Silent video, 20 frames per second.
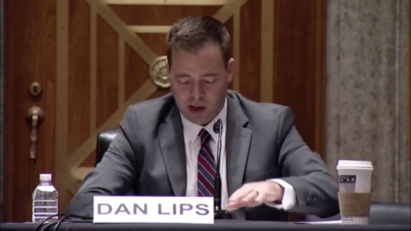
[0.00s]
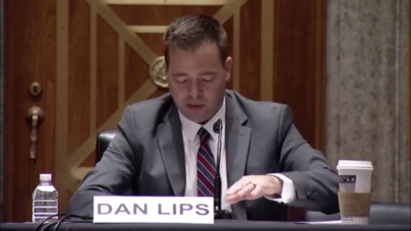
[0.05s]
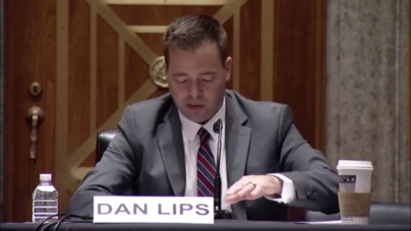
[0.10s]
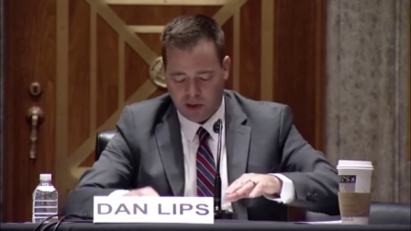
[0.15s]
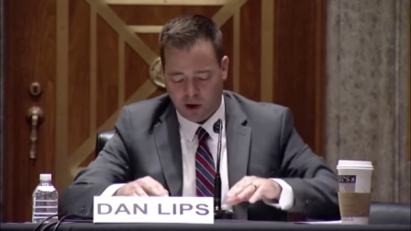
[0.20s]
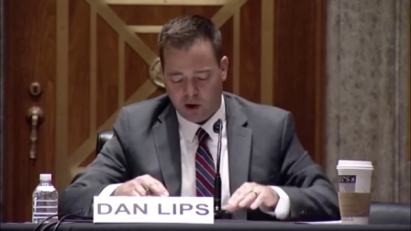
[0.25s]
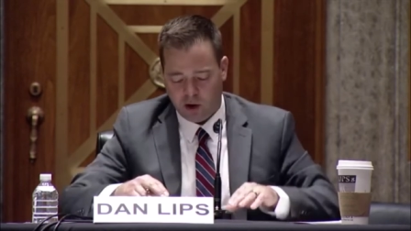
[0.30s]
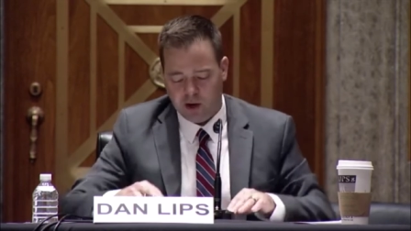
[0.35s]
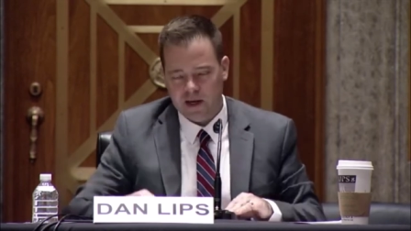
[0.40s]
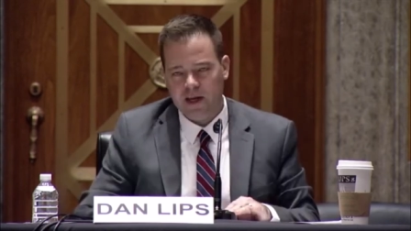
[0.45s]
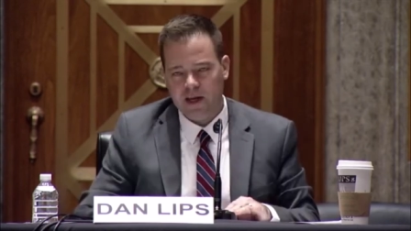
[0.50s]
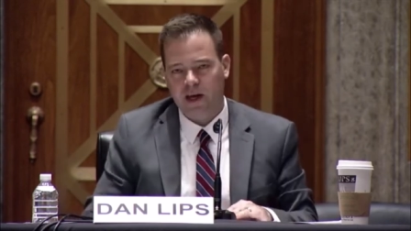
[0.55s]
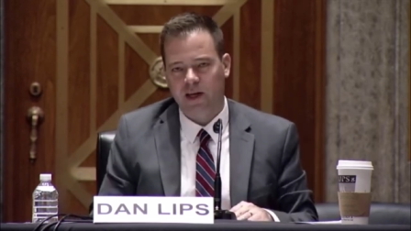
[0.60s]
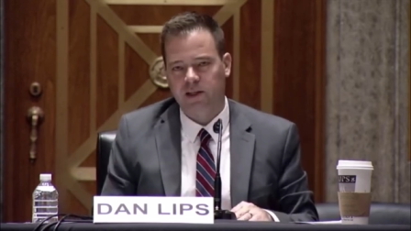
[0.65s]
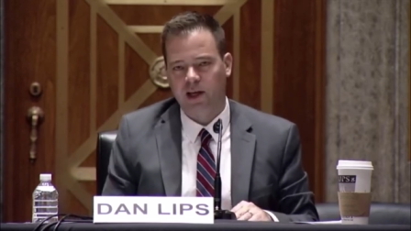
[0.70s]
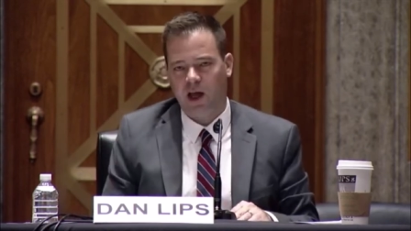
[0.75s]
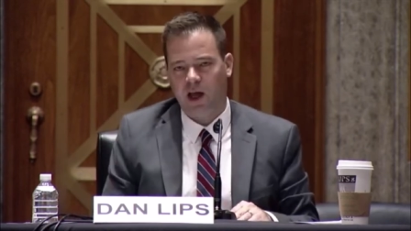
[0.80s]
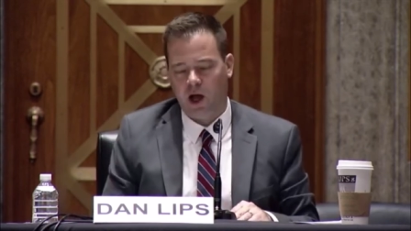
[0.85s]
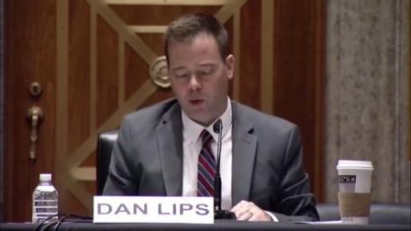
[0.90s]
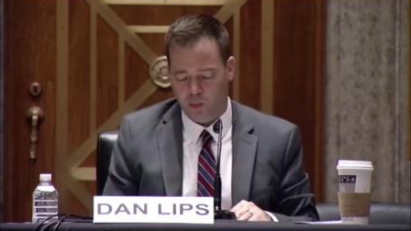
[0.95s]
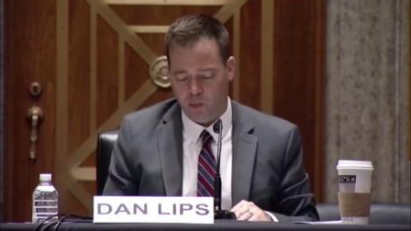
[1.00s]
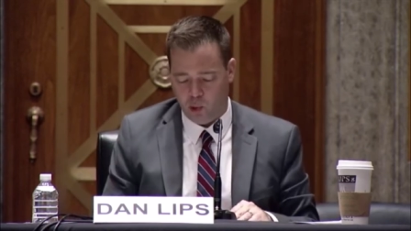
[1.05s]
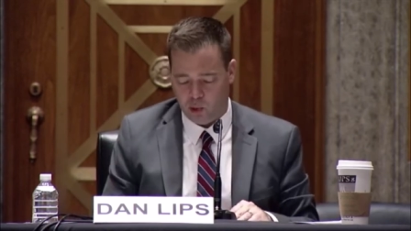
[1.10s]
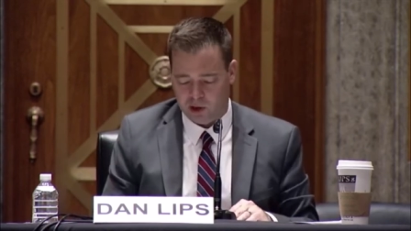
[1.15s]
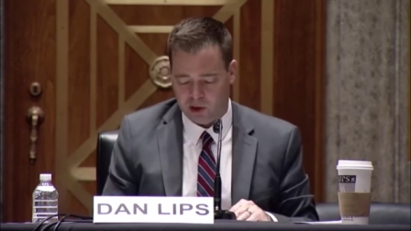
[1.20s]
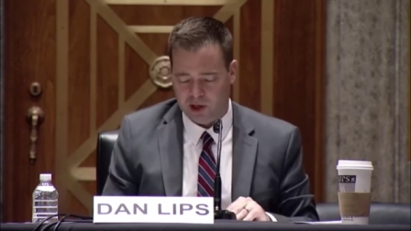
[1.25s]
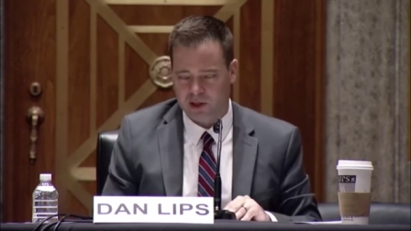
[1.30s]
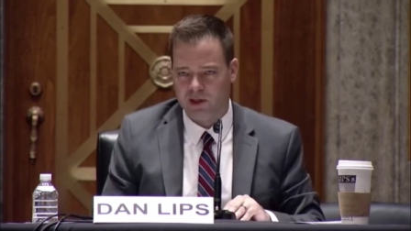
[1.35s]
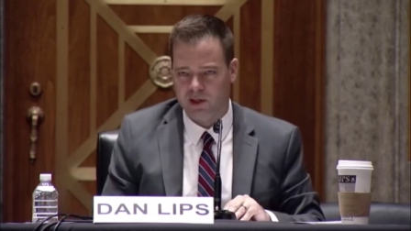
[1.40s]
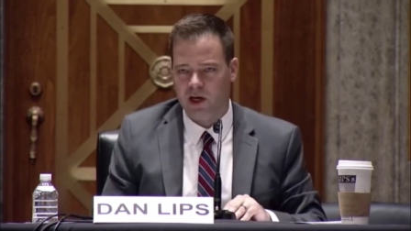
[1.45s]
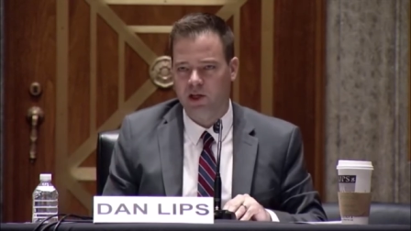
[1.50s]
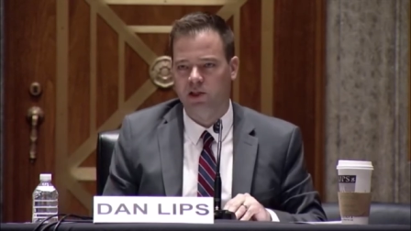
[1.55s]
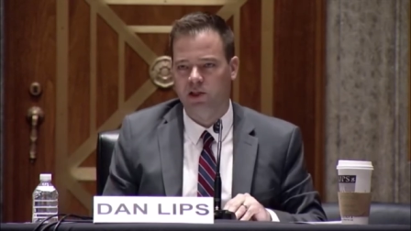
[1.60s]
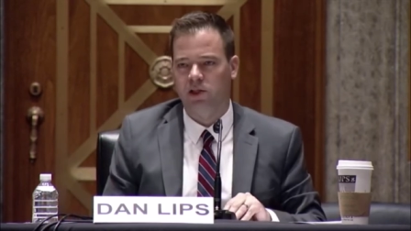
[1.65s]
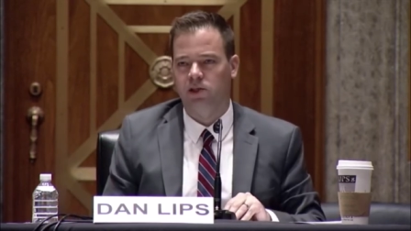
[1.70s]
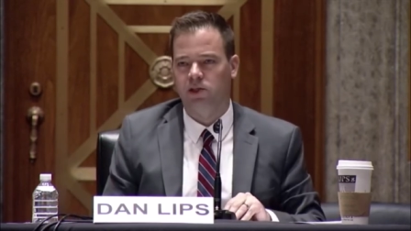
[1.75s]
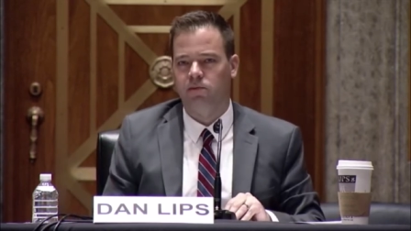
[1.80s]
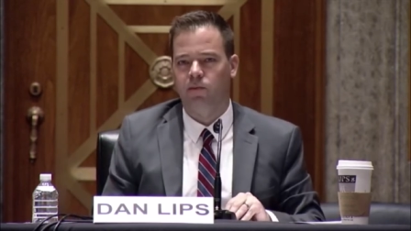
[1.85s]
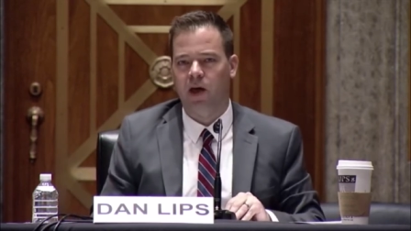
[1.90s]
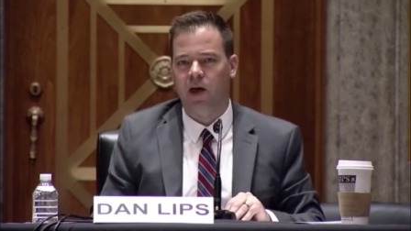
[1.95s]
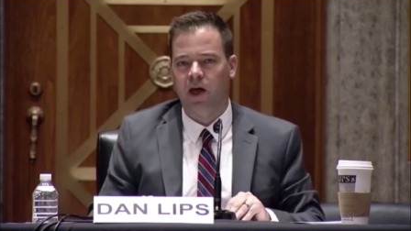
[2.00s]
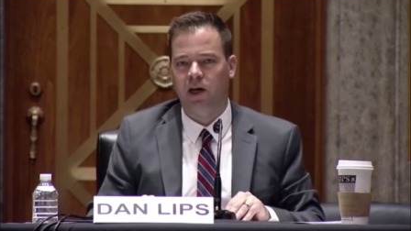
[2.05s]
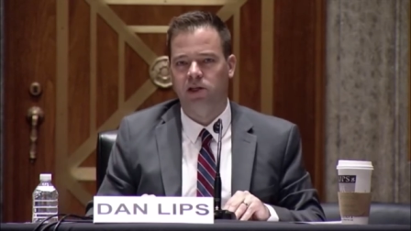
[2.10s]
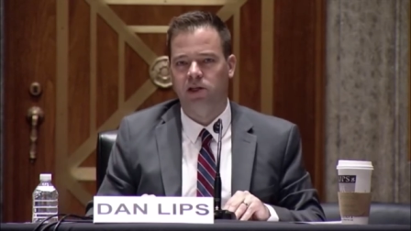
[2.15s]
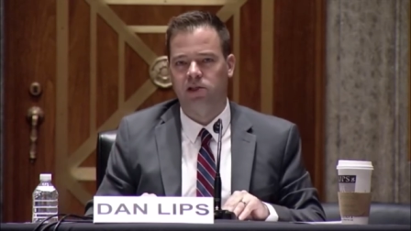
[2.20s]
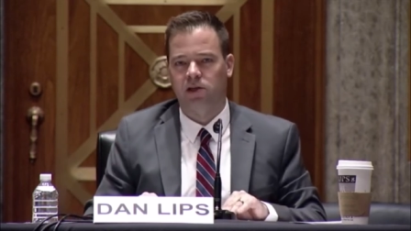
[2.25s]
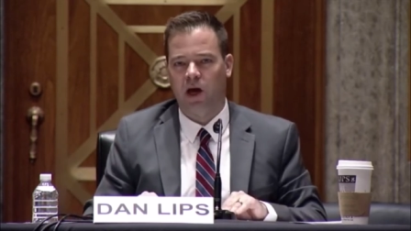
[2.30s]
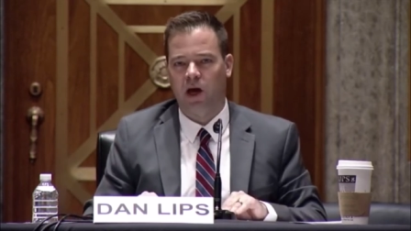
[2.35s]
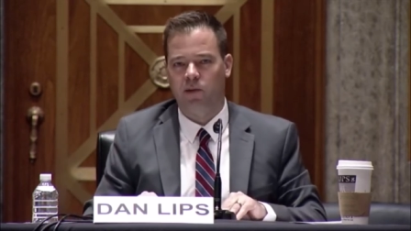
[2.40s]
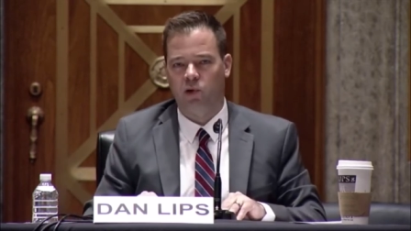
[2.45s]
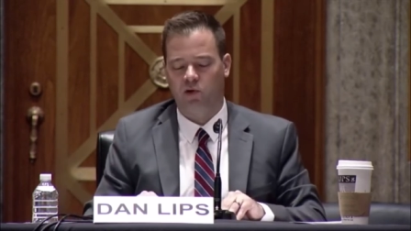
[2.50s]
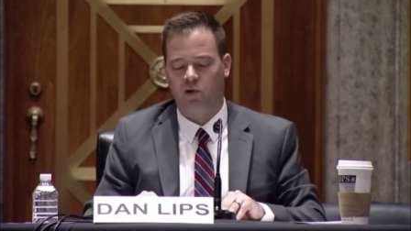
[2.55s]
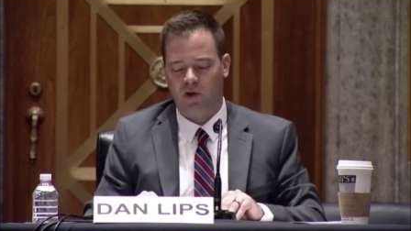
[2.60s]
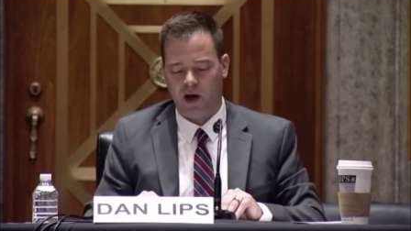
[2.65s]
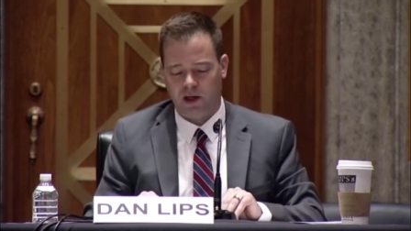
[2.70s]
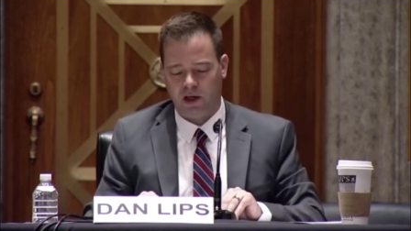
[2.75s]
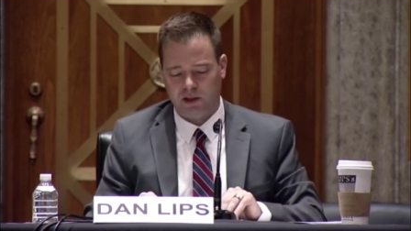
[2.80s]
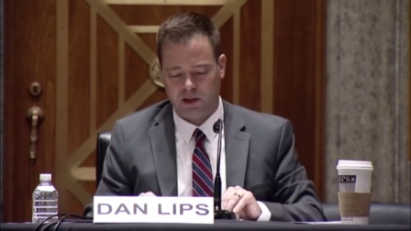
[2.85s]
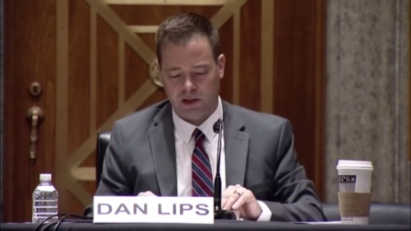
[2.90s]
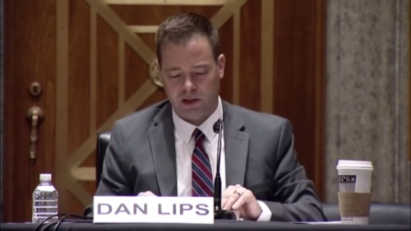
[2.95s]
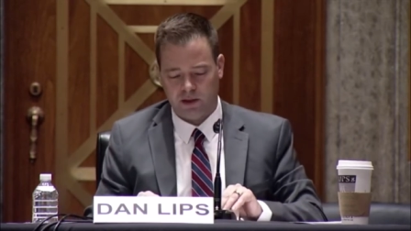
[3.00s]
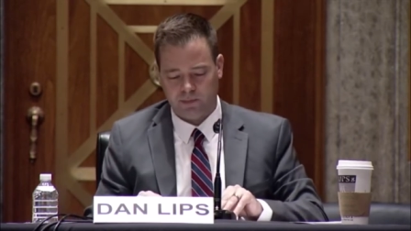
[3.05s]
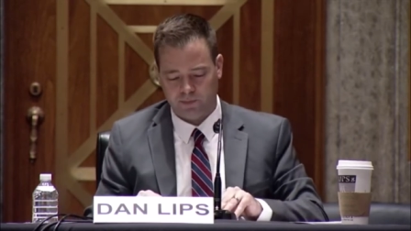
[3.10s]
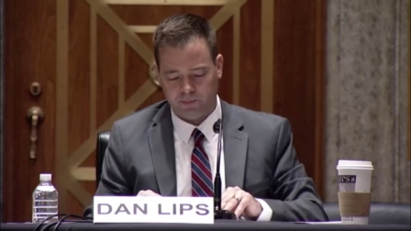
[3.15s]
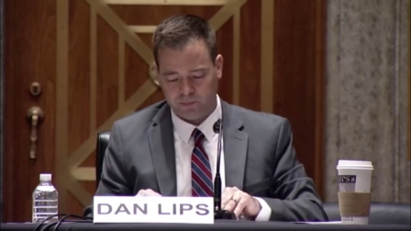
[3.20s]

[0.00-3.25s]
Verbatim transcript: that are needed to help organizations manage cyber risk.